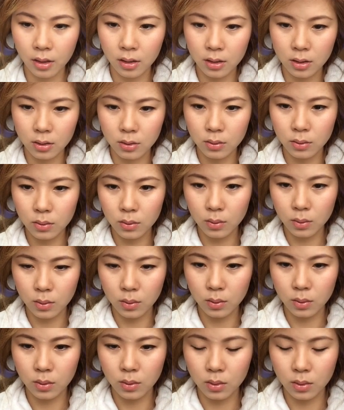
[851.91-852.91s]
glue
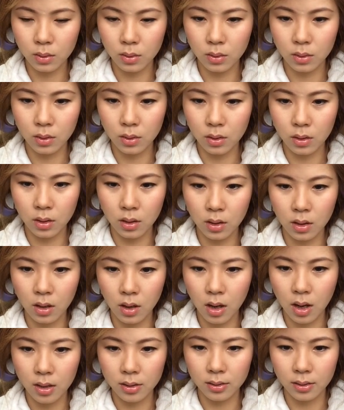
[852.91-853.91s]

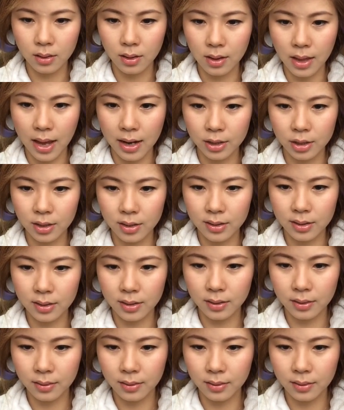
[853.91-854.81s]
onto the lashes.